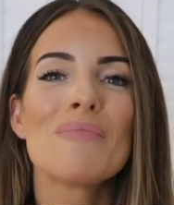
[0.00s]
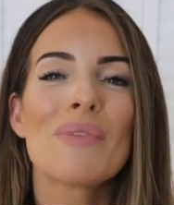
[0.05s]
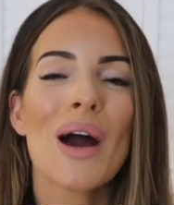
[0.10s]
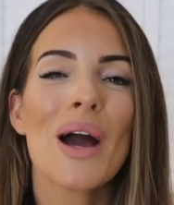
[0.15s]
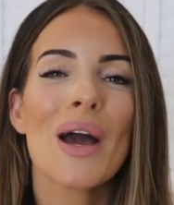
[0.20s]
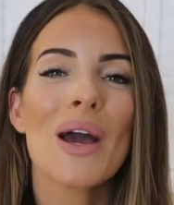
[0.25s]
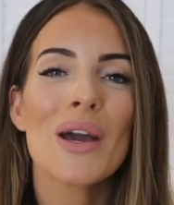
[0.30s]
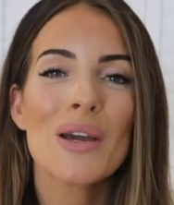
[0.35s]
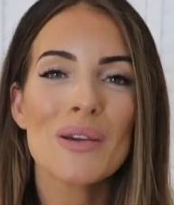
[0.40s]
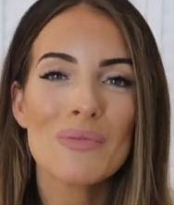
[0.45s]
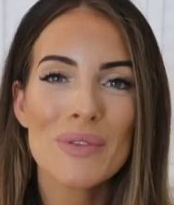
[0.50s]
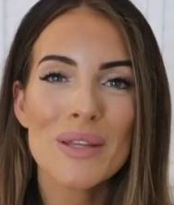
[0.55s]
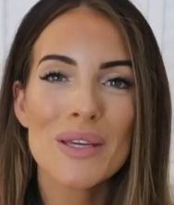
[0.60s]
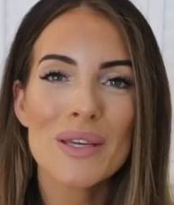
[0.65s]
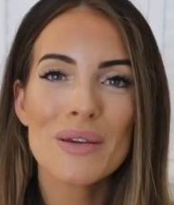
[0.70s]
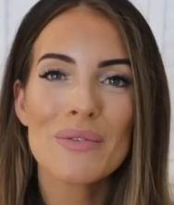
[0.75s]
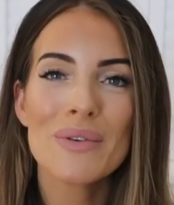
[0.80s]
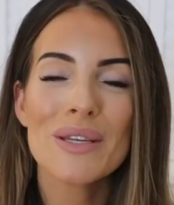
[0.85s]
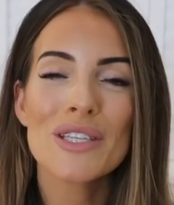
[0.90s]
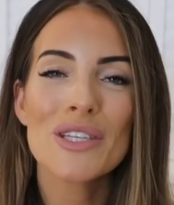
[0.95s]
But I hope that
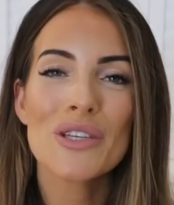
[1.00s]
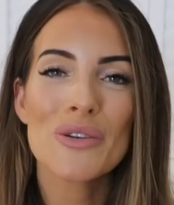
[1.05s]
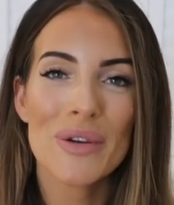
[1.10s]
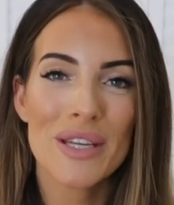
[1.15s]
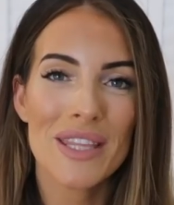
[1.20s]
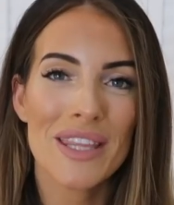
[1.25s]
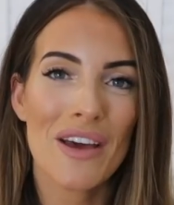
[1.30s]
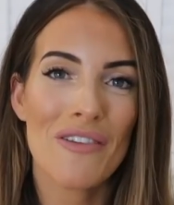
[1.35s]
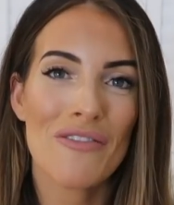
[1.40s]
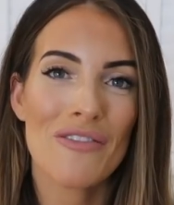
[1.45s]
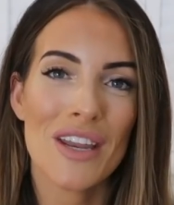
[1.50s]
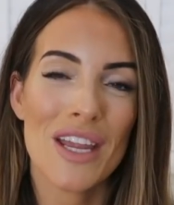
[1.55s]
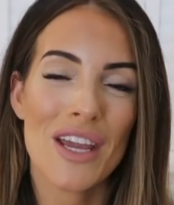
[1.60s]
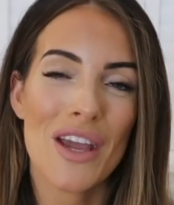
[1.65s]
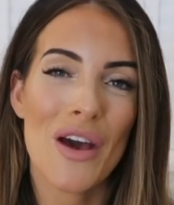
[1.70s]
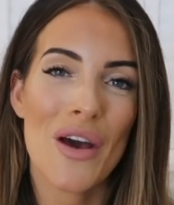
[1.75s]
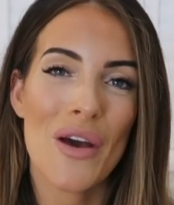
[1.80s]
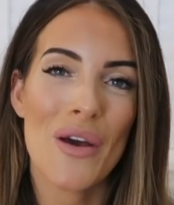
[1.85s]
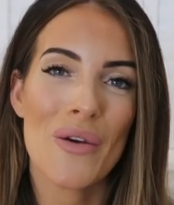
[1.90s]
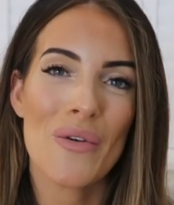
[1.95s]
you enjoyed that
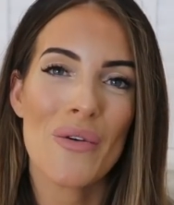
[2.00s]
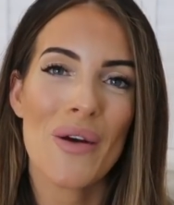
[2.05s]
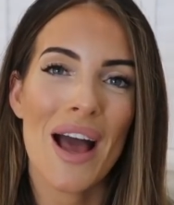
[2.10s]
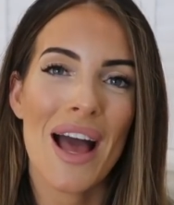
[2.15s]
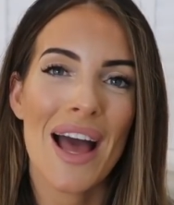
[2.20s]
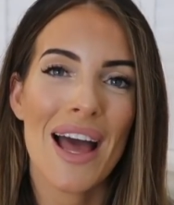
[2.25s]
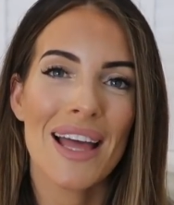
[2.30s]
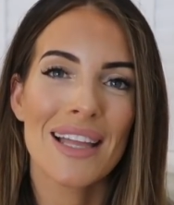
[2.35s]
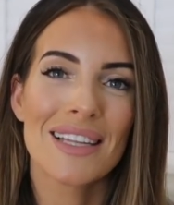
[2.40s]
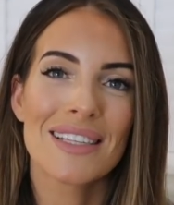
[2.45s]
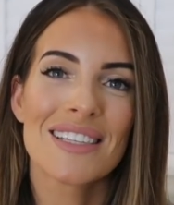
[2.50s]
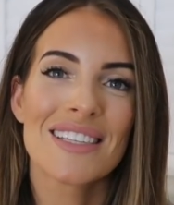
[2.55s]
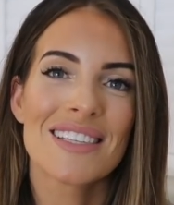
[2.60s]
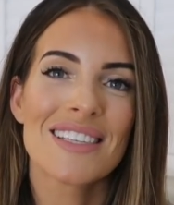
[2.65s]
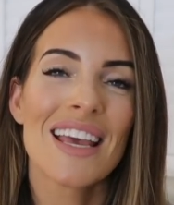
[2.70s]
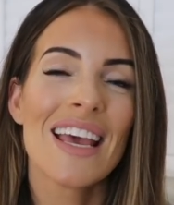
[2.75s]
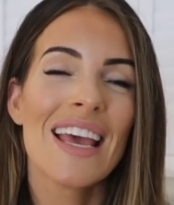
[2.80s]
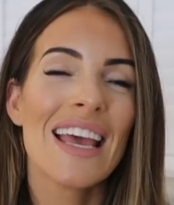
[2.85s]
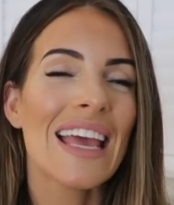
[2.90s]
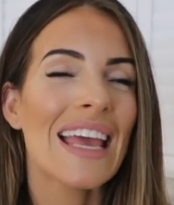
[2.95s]
video,
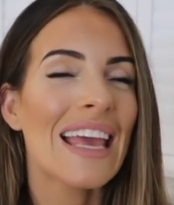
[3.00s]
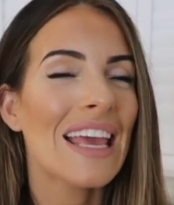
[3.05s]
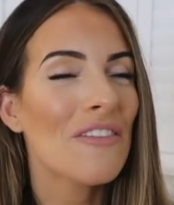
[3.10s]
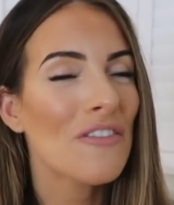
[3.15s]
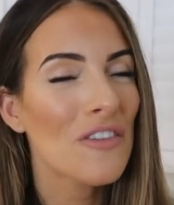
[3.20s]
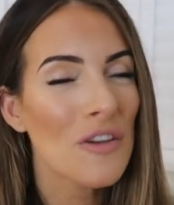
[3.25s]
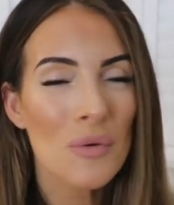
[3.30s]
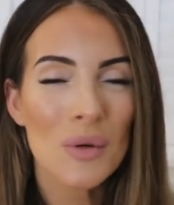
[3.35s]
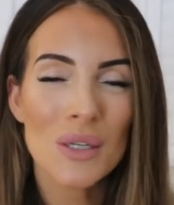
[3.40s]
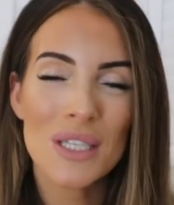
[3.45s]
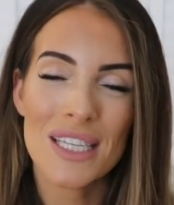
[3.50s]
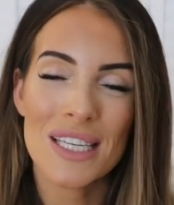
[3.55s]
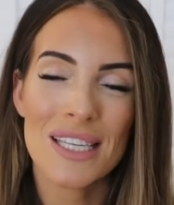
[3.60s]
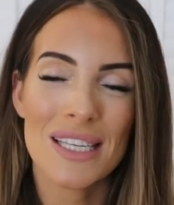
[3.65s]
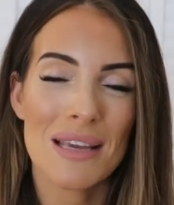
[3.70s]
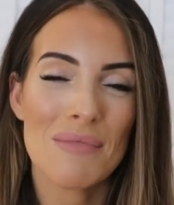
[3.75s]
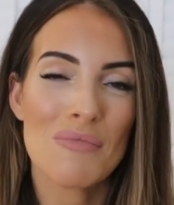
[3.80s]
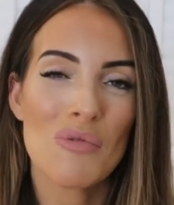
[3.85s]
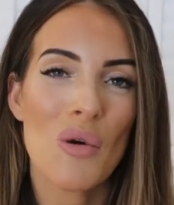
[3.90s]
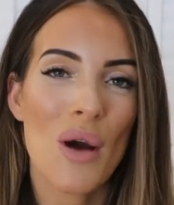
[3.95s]
and if you want to
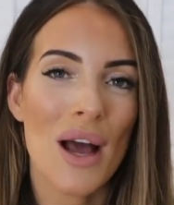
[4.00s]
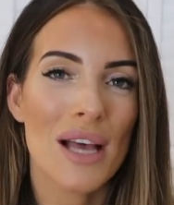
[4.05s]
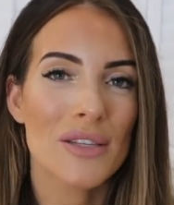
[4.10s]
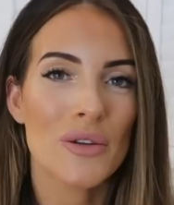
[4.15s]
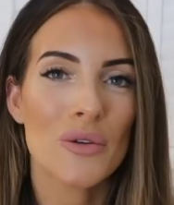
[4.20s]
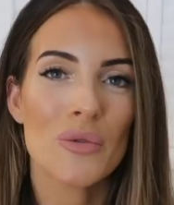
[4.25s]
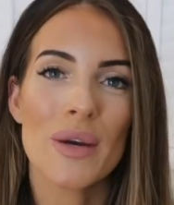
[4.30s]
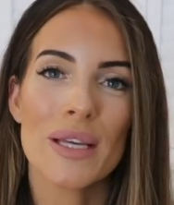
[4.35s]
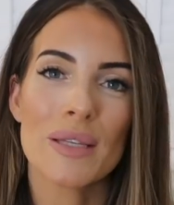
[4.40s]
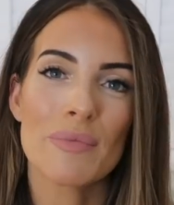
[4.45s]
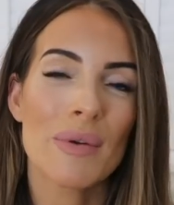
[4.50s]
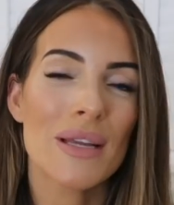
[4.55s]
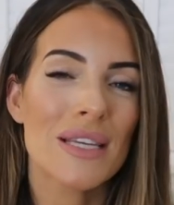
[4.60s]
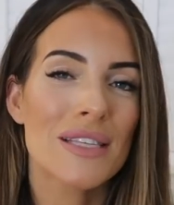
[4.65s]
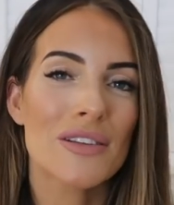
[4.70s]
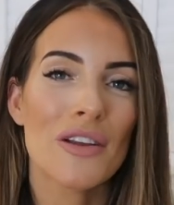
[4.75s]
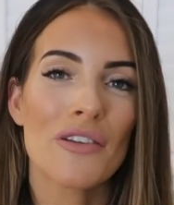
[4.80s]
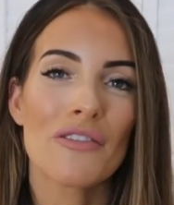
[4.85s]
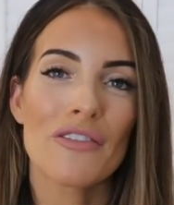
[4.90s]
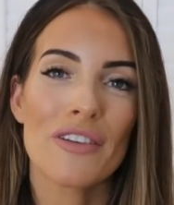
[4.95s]
see more, as always,
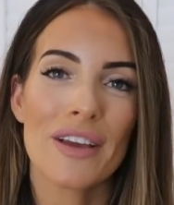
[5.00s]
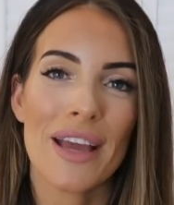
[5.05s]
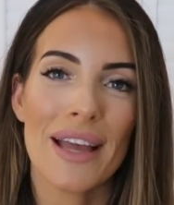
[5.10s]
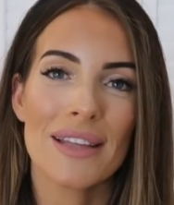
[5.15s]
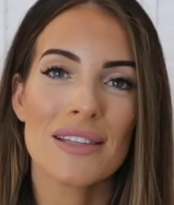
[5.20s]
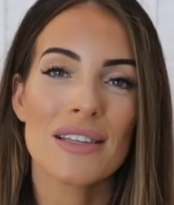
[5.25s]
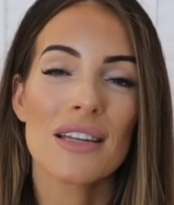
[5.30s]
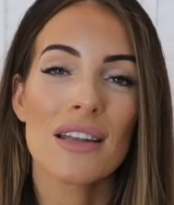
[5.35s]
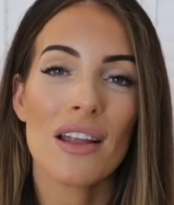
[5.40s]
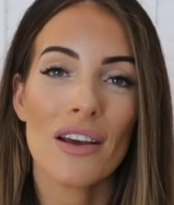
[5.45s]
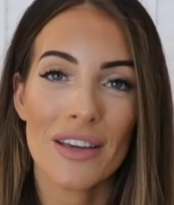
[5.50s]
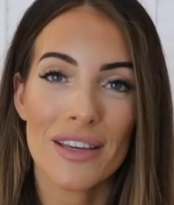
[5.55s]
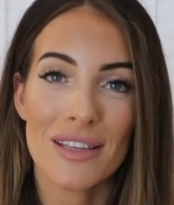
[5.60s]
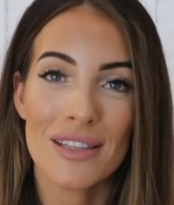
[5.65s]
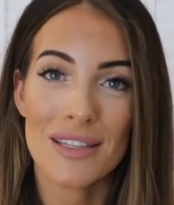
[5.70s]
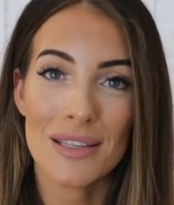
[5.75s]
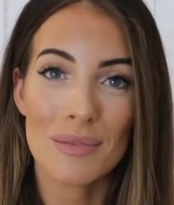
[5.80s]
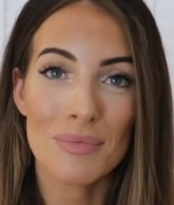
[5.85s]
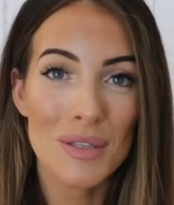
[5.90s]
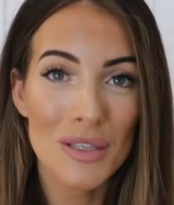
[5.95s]
please don't forget to like
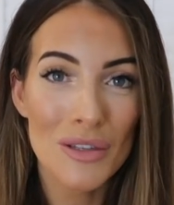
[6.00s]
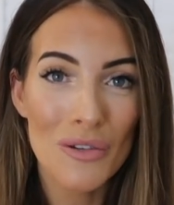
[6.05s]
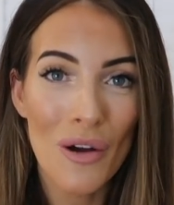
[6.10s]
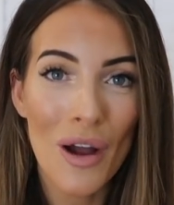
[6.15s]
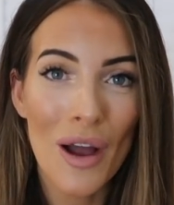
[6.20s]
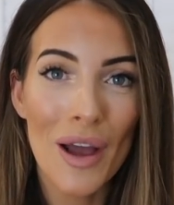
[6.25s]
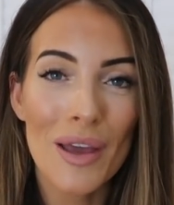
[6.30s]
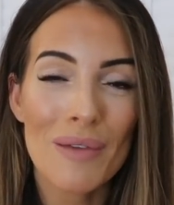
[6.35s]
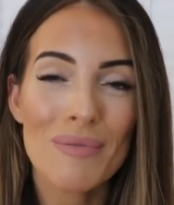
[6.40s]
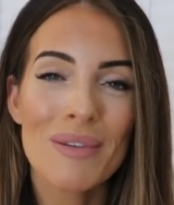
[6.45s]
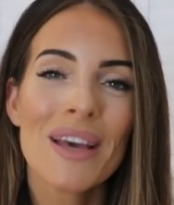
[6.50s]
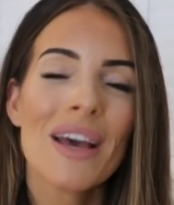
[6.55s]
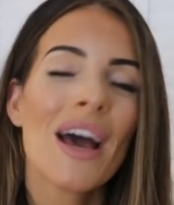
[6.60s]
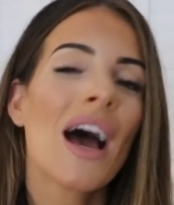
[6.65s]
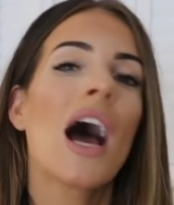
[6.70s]
and subscribe.